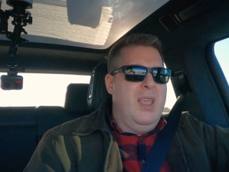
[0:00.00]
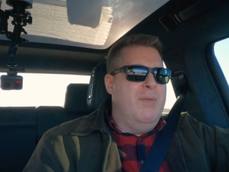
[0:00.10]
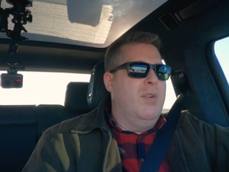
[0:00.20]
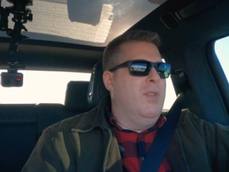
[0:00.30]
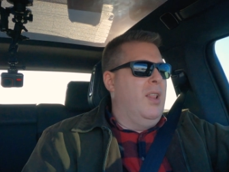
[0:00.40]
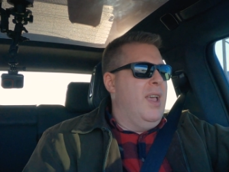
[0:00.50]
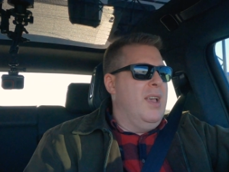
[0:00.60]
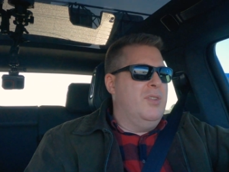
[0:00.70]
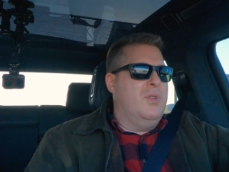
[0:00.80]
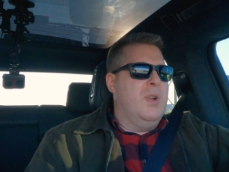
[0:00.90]
even on the
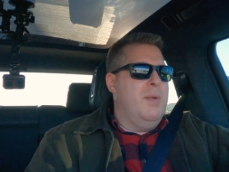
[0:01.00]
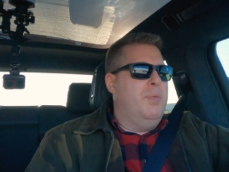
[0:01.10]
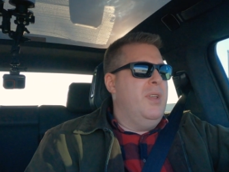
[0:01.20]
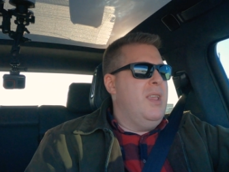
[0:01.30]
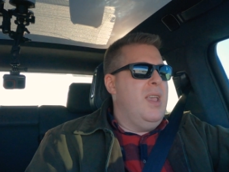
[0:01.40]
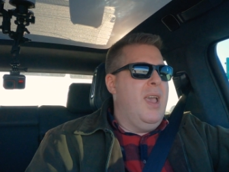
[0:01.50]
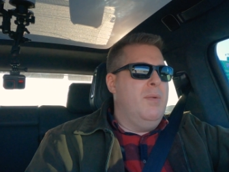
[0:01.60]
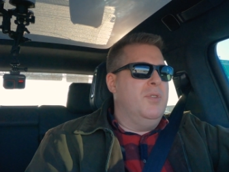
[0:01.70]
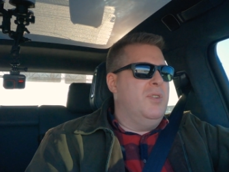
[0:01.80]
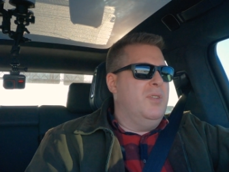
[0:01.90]
last trip,
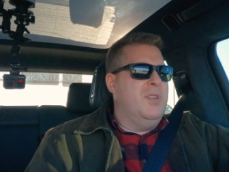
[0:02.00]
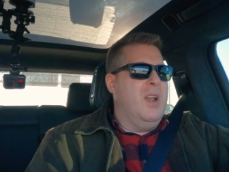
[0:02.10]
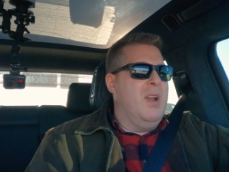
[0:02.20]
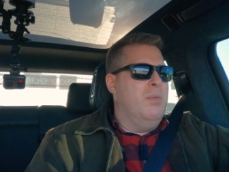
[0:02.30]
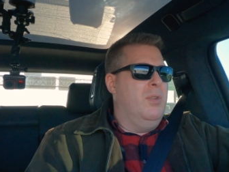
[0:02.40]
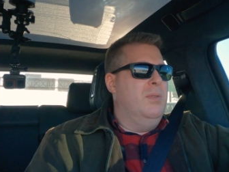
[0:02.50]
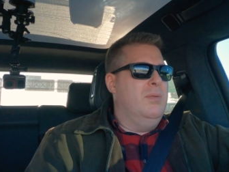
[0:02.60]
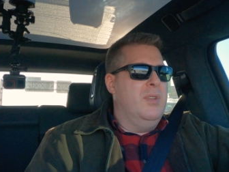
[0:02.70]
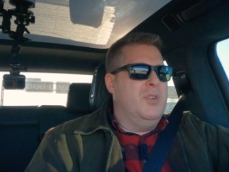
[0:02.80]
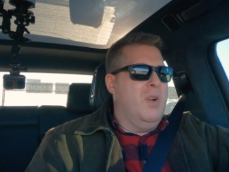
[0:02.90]
EA was just terrible.
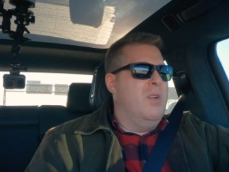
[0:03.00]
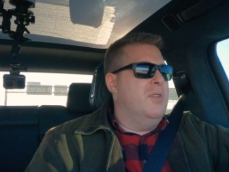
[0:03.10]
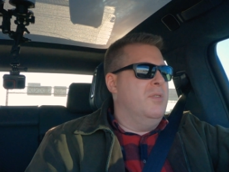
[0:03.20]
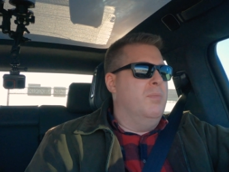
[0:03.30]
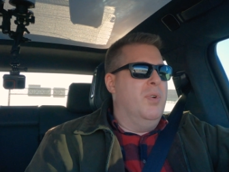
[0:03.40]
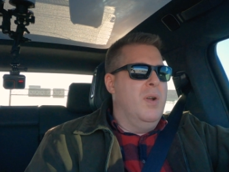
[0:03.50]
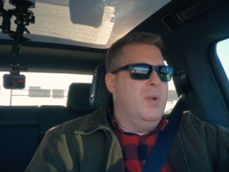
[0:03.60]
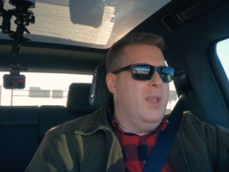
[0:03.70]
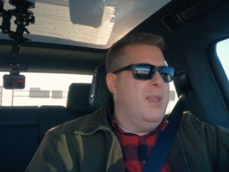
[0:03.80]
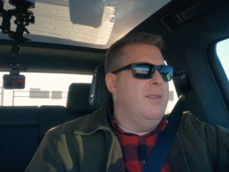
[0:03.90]
The chargers are
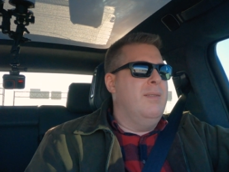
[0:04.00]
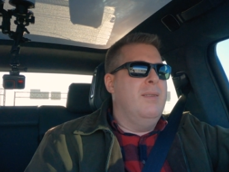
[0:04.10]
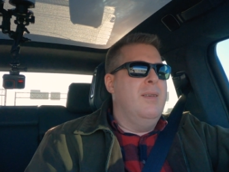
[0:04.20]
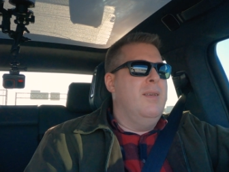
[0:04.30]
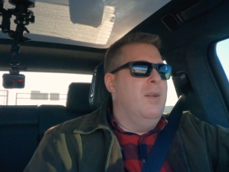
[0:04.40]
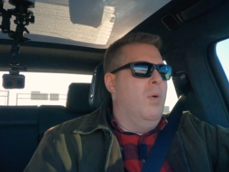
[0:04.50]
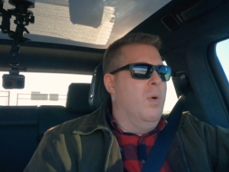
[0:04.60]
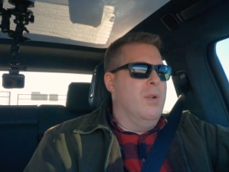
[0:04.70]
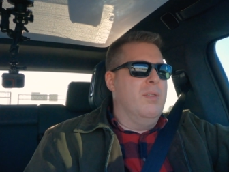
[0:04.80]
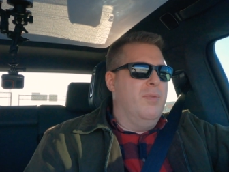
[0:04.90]
broken
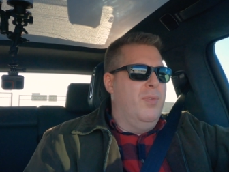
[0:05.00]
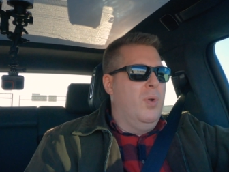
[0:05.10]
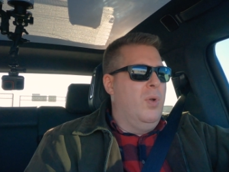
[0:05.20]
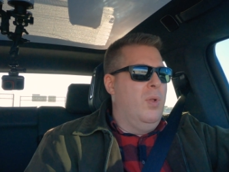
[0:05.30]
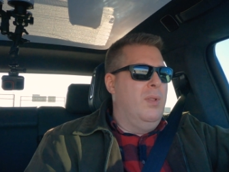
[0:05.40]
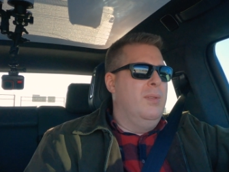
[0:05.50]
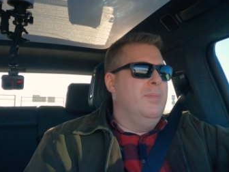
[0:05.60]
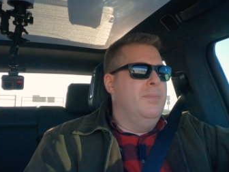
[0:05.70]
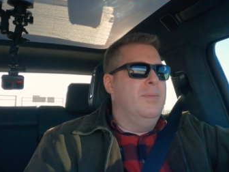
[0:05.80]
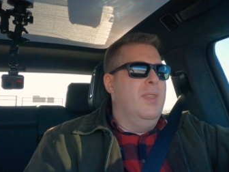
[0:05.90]
or they're full
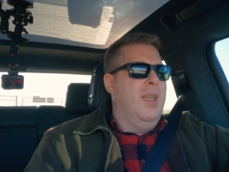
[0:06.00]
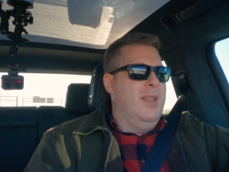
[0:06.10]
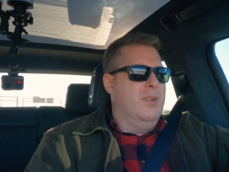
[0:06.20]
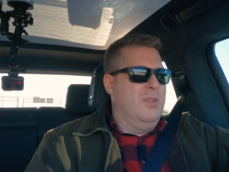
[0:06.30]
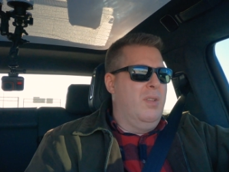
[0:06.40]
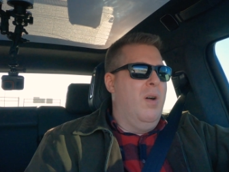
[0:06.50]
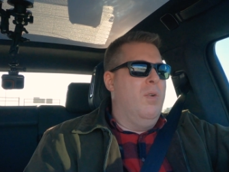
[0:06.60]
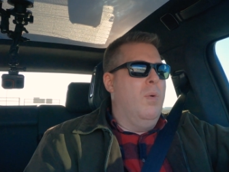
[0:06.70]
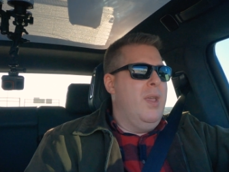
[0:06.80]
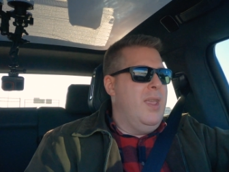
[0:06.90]
and there's a
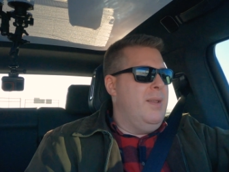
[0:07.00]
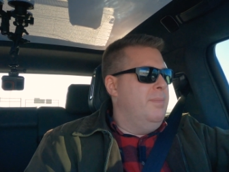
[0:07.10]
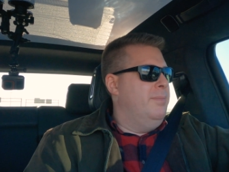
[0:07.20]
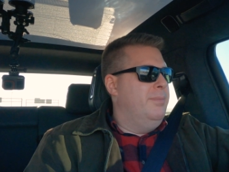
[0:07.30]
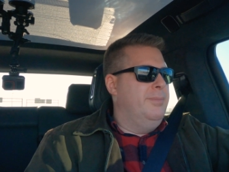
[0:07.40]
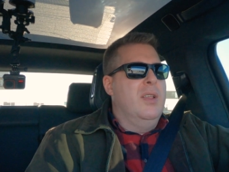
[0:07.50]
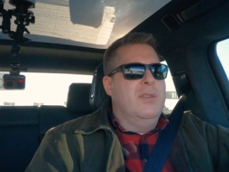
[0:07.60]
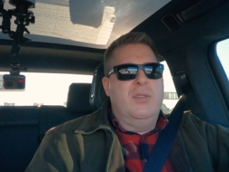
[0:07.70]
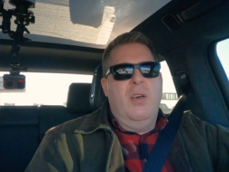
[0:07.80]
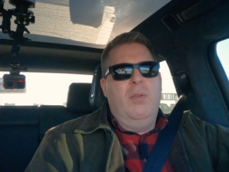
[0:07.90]
long wait.
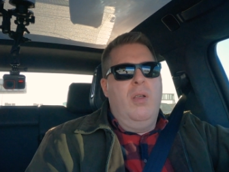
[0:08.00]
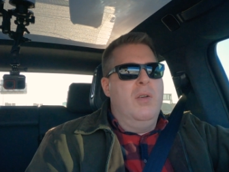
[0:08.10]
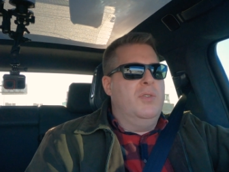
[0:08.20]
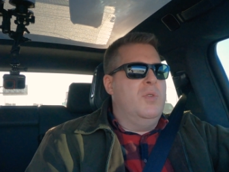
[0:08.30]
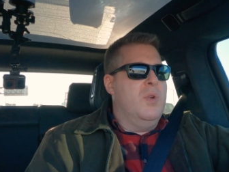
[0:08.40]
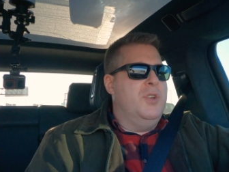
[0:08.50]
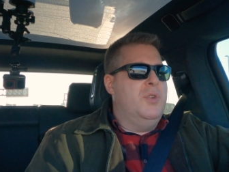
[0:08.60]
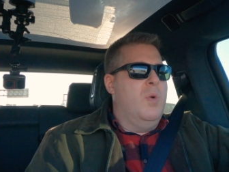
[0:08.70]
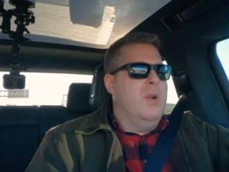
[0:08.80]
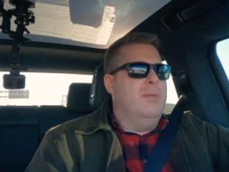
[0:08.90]
So, long story
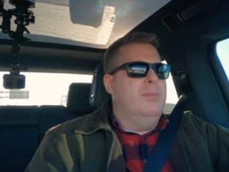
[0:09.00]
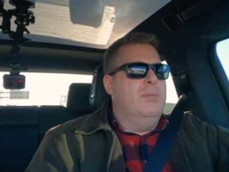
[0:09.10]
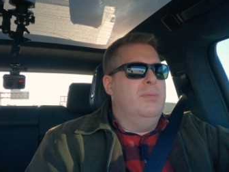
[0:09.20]
short,